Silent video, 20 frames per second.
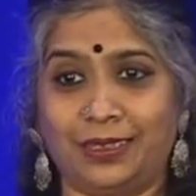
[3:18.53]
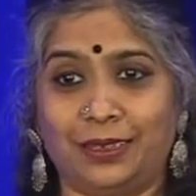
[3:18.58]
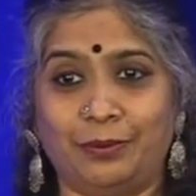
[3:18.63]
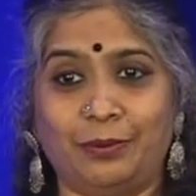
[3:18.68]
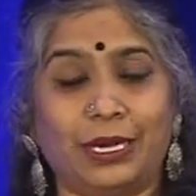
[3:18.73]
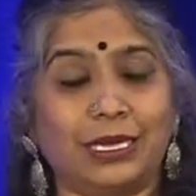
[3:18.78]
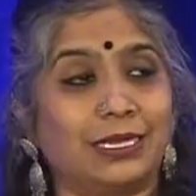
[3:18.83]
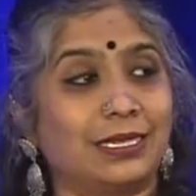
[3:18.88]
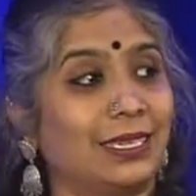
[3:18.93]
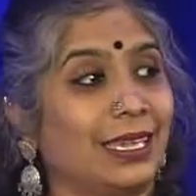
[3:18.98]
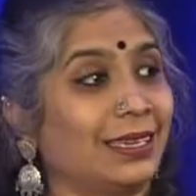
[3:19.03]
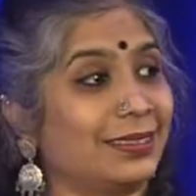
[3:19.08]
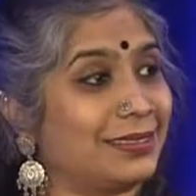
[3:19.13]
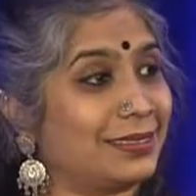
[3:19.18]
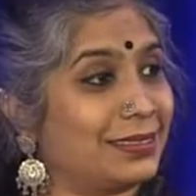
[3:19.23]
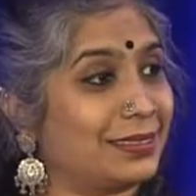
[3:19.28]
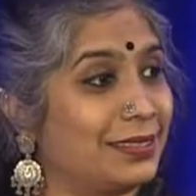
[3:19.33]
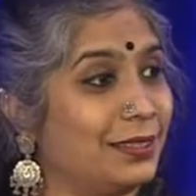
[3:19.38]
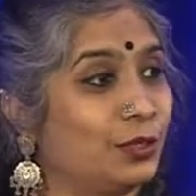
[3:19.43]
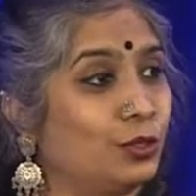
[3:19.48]
But yes,
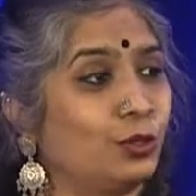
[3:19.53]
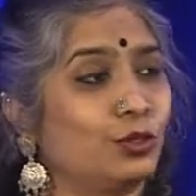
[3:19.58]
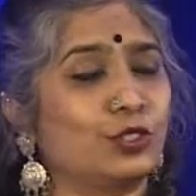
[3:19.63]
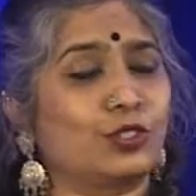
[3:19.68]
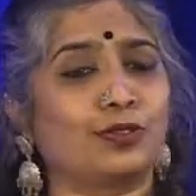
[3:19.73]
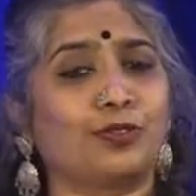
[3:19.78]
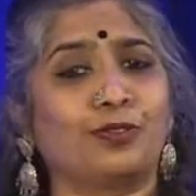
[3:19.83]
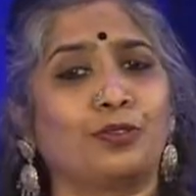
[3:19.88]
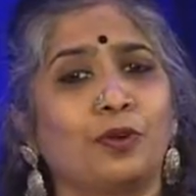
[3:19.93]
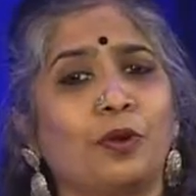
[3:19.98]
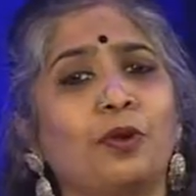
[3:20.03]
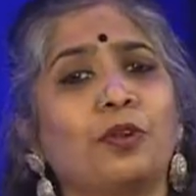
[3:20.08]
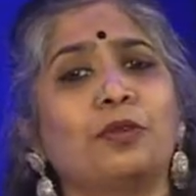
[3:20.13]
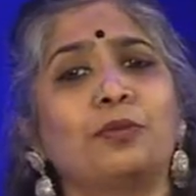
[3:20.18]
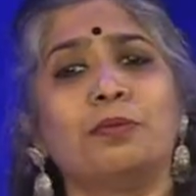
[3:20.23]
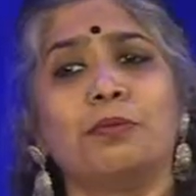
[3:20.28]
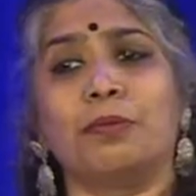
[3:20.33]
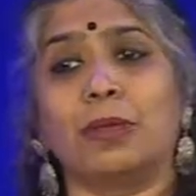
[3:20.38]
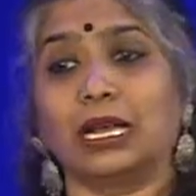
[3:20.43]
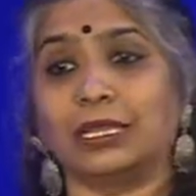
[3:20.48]
those 4
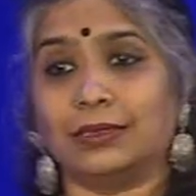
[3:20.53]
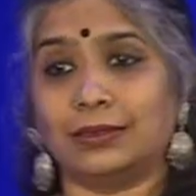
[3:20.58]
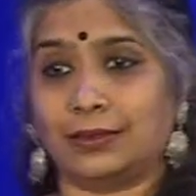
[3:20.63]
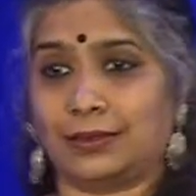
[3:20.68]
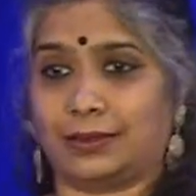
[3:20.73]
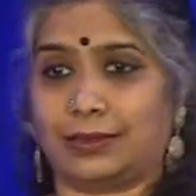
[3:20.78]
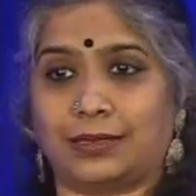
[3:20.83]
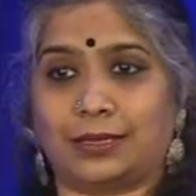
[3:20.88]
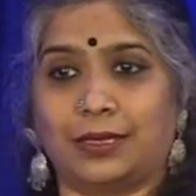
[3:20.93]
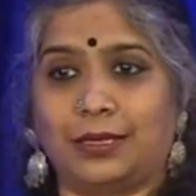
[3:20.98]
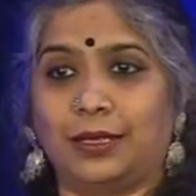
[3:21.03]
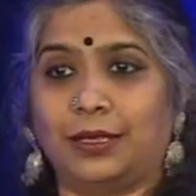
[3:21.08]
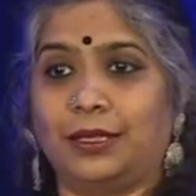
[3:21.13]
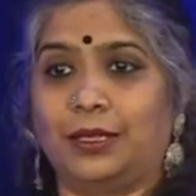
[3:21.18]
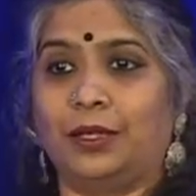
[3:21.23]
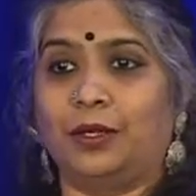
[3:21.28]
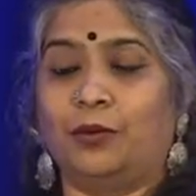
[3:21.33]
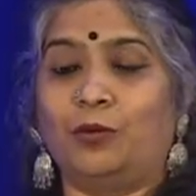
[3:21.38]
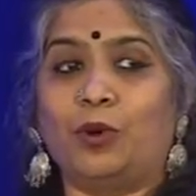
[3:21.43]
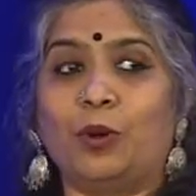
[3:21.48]
months
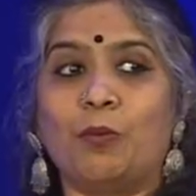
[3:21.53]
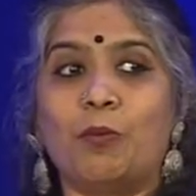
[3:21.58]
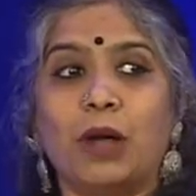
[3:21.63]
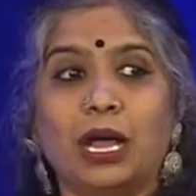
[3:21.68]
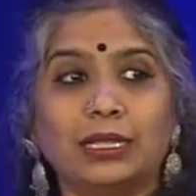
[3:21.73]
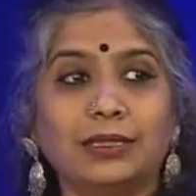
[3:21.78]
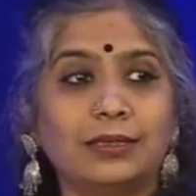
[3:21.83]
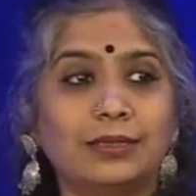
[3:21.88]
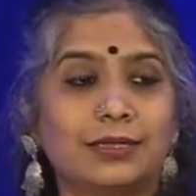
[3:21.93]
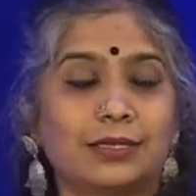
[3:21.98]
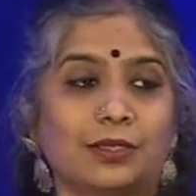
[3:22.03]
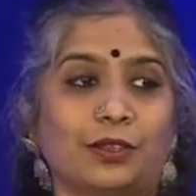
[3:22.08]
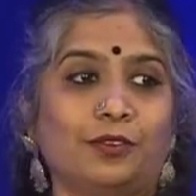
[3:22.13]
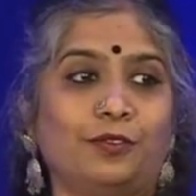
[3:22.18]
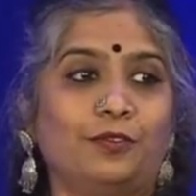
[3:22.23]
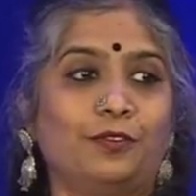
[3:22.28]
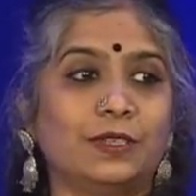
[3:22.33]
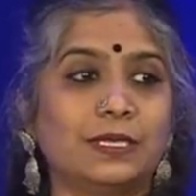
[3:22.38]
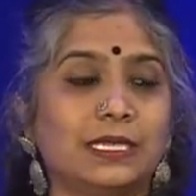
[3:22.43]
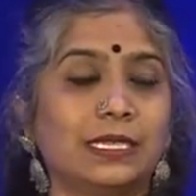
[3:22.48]
were months of
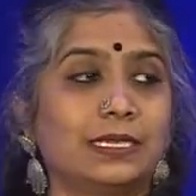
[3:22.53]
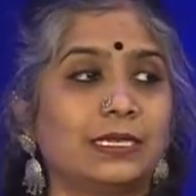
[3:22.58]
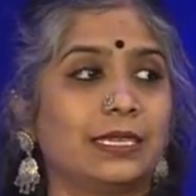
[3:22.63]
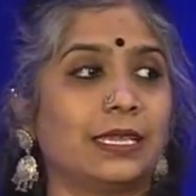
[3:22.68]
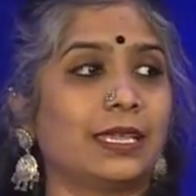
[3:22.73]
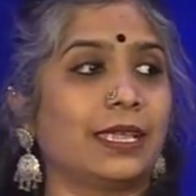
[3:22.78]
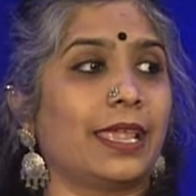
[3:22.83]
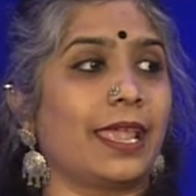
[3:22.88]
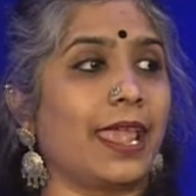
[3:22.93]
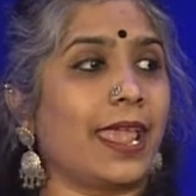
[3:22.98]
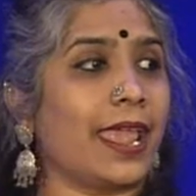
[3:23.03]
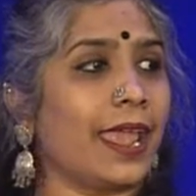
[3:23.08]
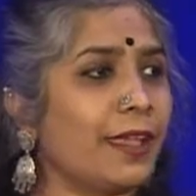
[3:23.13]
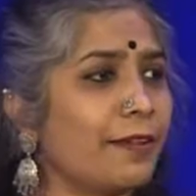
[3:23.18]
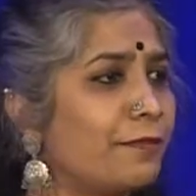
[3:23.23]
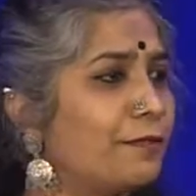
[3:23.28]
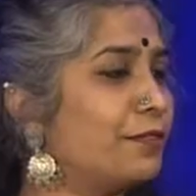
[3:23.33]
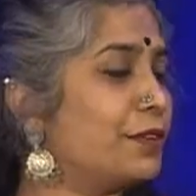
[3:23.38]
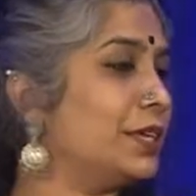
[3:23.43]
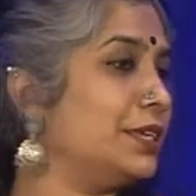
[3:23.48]
visiting
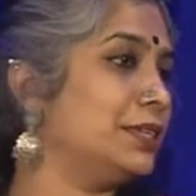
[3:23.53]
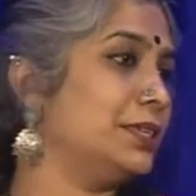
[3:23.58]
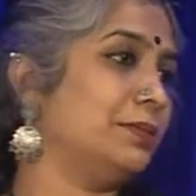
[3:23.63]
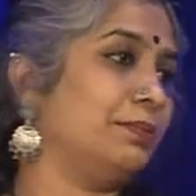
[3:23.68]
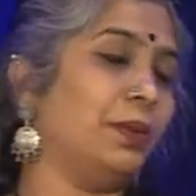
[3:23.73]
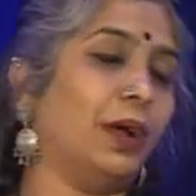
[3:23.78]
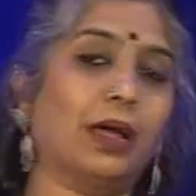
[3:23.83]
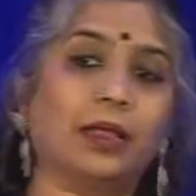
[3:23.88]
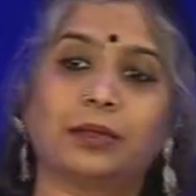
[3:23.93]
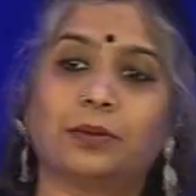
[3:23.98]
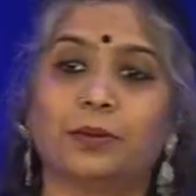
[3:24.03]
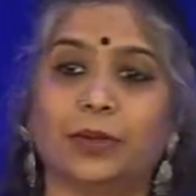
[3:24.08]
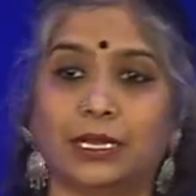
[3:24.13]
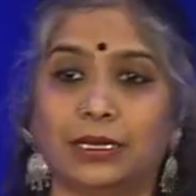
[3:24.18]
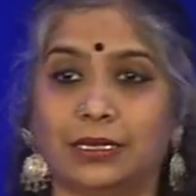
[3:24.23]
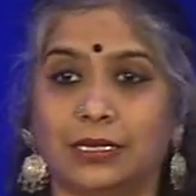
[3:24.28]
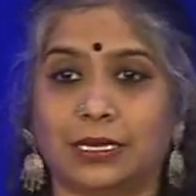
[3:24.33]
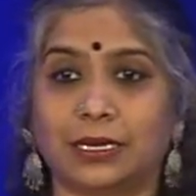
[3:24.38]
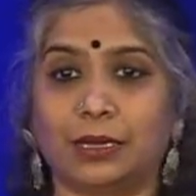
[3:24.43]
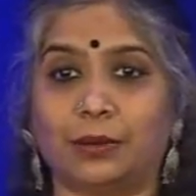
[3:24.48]
every
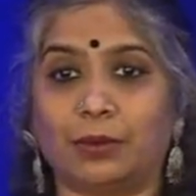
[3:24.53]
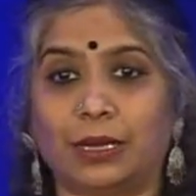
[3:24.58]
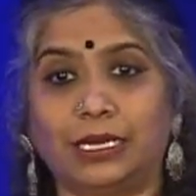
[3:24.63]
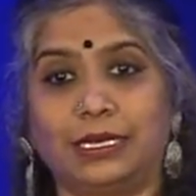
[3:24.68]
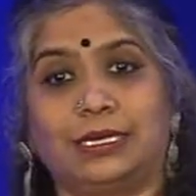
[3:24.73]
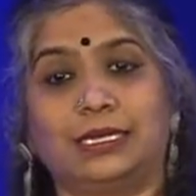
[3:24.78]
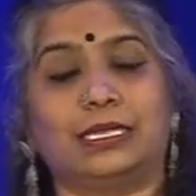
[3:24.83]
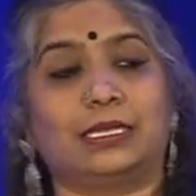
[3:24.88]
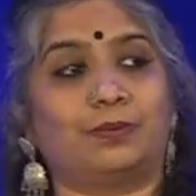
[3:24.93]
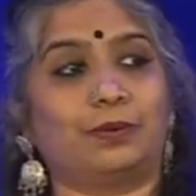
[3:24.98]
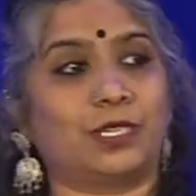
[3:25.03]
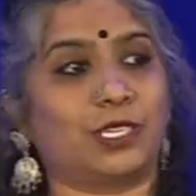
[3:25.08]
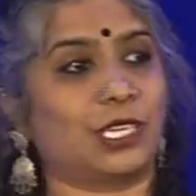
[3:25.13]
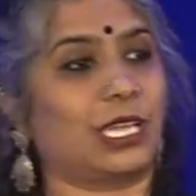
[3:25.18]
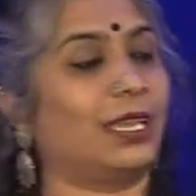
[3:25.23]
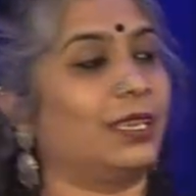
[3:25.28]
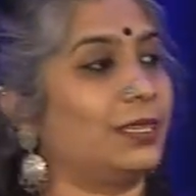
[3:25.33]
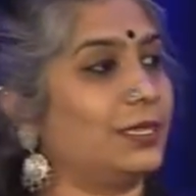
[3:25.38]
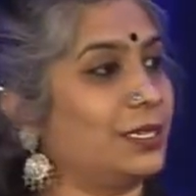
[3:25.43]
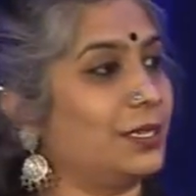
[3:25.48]
department in a
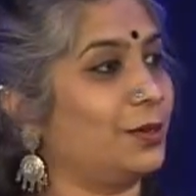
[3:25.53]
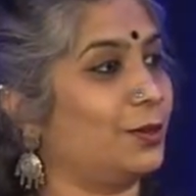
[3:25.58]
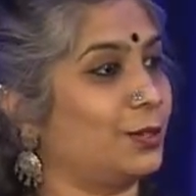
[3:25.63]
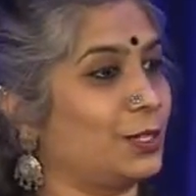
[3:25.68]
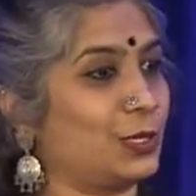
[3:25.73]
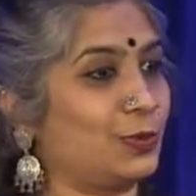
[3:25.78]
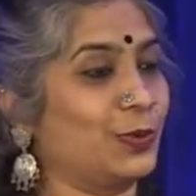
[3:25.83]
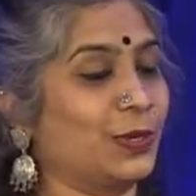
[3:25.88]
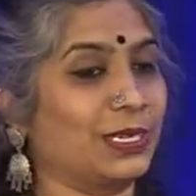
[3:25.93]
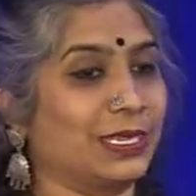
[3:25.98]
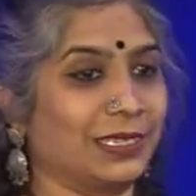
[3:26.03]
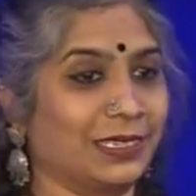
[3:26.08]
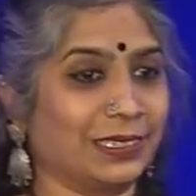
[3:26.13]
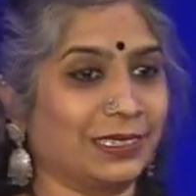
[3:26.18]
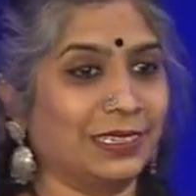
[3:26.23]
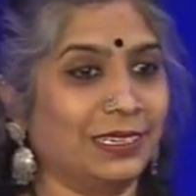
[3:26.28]
multi-speciality hospital.